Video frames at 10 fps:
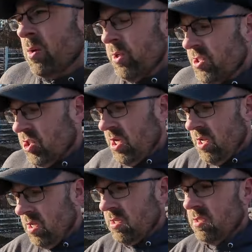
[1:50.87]
which,
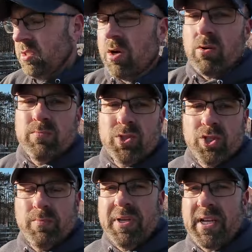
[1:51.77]
you know,
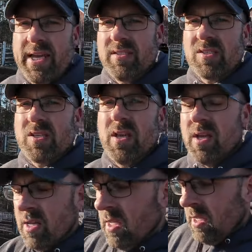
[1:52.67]
should be nice.
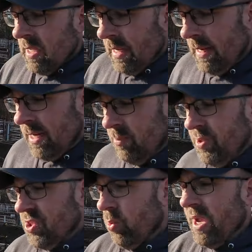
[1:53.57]

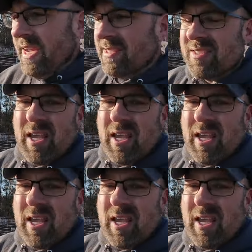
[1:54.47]
But the way